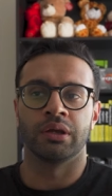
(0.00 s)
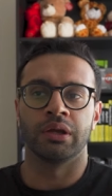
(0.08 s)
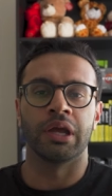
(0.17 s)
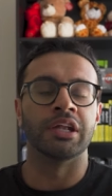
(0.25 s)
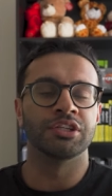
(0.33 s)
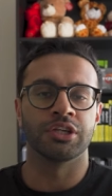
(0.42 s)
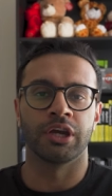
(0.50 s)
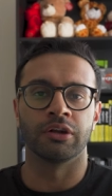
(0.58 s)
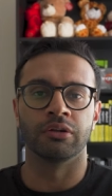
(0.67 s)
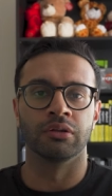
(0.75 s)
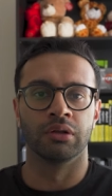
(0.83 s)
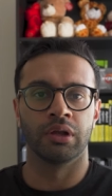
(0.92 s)
a, a
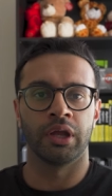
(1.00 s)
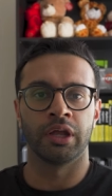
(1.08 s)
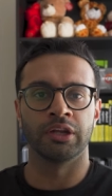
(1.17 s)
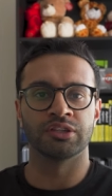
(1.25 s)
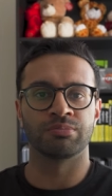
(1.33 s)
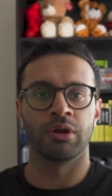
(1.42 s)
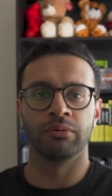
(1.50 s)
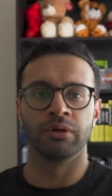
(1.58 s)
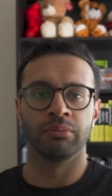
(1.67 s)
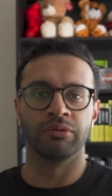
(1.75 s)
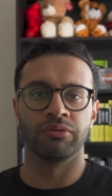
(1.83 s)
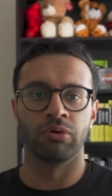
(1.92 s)
channel and it's probably
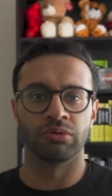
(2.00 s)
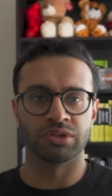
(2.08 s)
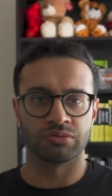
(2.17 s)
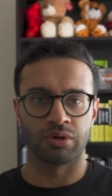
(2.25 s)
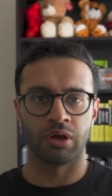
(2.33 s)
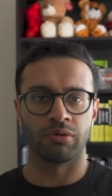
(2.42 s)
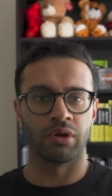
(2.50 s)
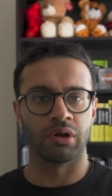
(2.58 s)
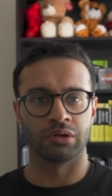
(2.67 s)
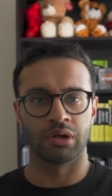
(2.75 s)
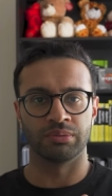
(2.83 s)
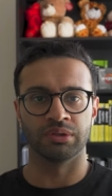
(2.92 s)
going to be focused around
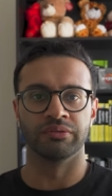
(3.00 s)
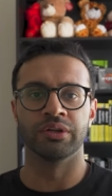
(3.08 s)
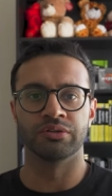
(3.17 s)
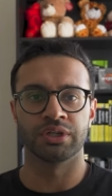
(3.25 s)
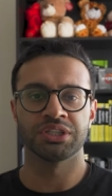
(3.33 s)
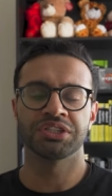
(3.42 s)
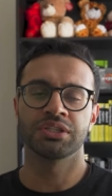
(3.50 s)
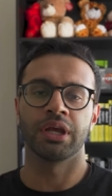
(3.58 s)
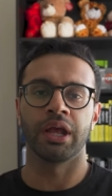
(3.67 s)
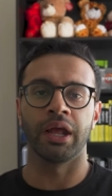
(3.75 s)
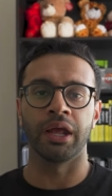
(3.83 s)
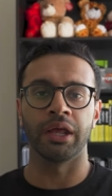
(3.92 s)
a couple of interests.
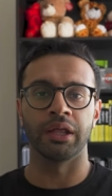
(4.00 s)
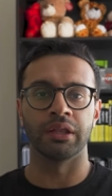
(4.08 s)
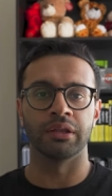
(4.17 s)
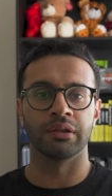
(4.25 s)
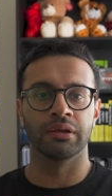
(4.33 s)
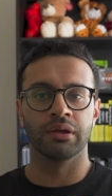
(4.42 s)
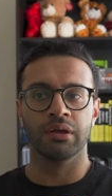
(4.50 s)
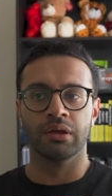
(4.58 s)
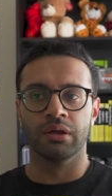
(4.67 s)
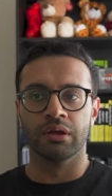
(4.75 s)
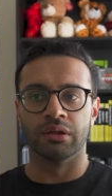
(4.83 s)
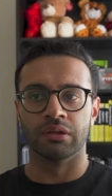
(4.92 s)
And
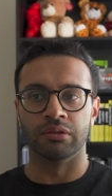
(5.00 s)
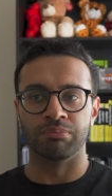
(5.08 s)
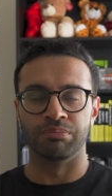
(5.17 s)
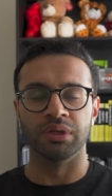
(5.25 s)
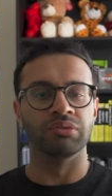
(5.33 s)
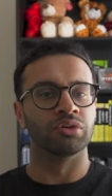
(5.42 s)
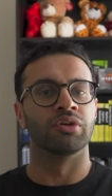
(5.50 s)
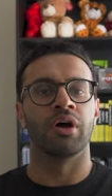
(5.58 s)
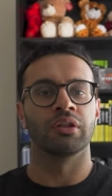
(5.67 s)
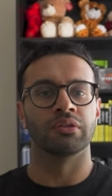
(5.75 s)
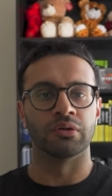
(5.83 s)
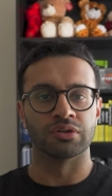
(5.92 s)
believe it or
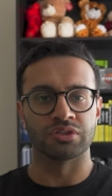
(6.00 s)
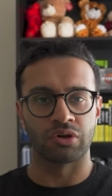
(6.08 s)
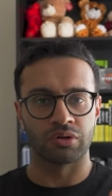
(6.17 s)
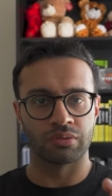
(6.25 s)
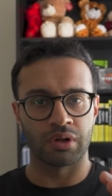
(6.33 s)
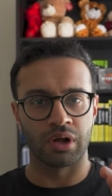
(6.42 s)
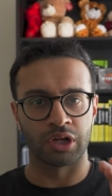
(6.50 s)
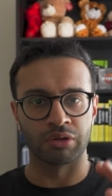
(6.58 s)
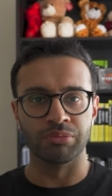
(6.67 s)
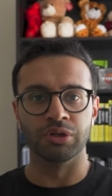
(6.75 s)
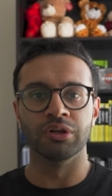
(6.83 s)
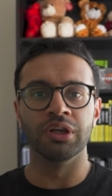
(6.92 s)
not, there's a
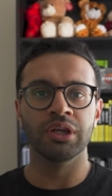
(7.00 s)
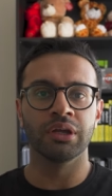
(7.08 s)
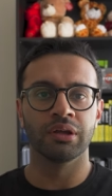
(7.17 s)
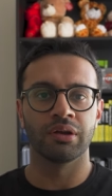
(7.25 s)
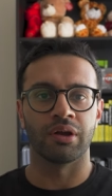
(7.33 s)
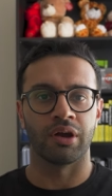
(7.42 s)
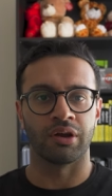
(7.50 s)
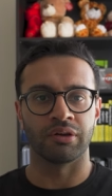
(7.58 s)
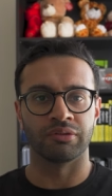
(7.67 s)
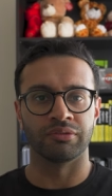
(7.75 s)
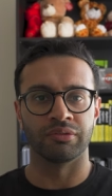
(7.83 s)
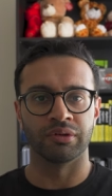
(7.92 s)
community
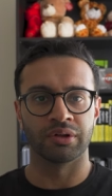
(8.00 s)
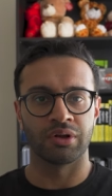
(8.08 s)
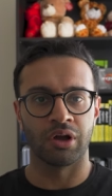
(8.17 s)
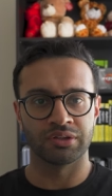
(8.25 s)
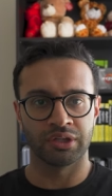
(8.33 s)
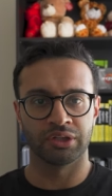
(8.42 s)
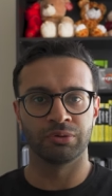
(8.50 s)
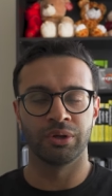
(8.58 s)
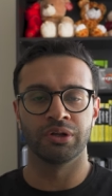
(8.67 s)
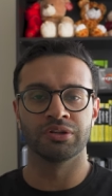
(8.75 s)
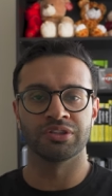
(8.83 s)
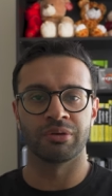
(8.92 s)
of content
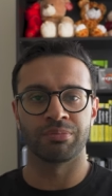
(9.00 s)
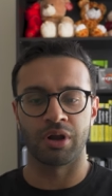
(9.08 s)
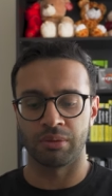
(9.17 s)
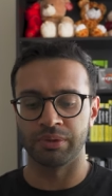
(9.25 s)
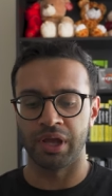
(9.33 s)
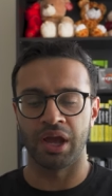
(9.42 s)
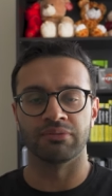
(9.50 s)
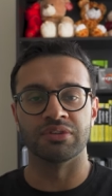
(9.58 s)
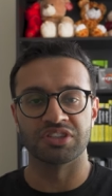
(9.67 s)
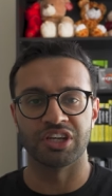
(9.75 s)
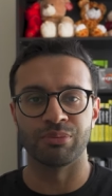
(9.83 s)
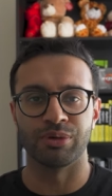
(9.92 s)
creators that probably have
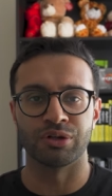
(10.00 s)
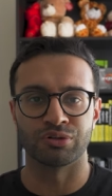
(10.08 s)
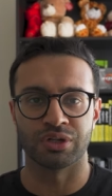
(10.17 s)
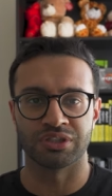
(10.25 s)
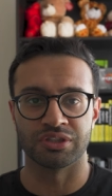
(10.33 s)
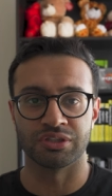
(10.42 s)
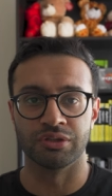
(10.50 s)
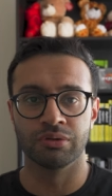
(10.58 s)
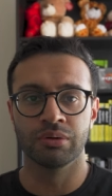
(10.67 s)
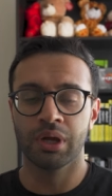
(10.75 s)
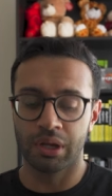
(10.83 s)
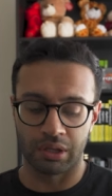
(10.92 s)
the same interests as
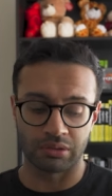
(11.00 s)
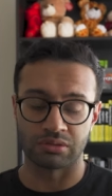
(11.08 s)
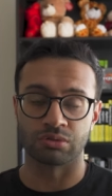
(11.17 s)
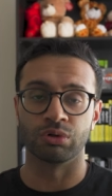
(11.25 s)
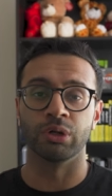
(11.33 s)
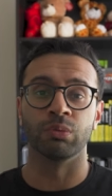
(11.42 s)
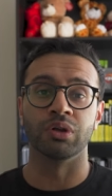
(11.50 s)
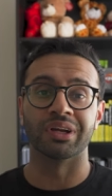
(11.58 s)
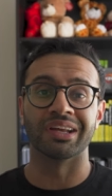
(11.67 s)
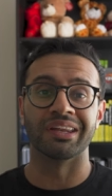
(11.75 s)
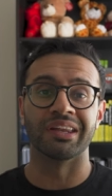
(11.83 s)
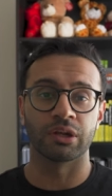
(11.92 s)
you. And it's a great way to
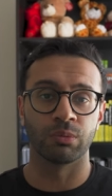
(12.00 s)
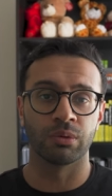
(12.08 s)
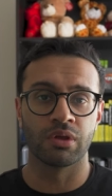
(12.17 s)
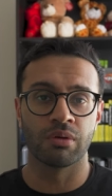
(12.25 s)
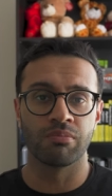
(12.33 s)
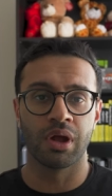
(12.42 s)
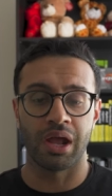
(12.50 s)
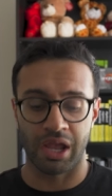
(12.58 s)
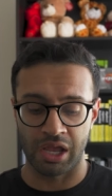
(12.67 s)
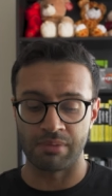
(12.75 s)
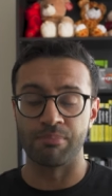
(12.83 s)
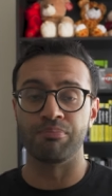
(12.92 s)
connect with them
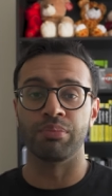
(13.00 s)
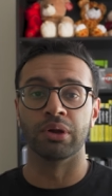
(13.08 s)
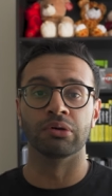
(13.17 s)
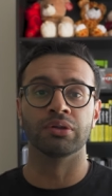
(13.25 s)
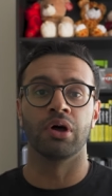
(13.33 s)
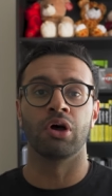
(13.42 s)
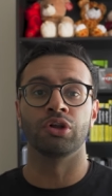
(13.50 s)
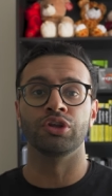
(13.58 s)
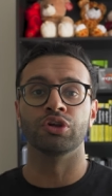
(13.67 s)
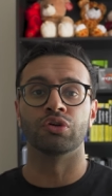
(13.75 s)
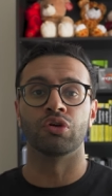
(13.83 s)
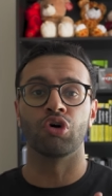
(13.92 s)
and build on
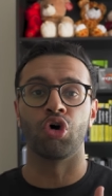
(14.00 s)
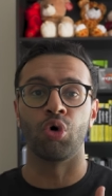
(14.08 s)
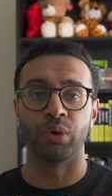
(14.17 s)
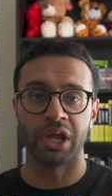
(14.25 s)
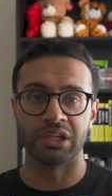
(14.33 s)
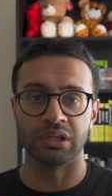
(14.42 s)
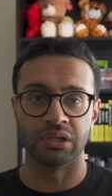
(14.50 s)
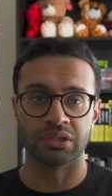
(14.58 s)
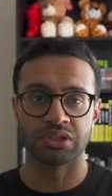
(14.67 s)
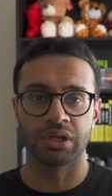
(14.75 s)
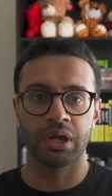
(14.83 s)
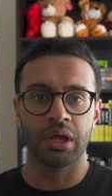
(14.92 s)
your own
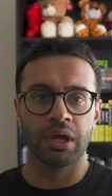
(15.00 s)
ideas.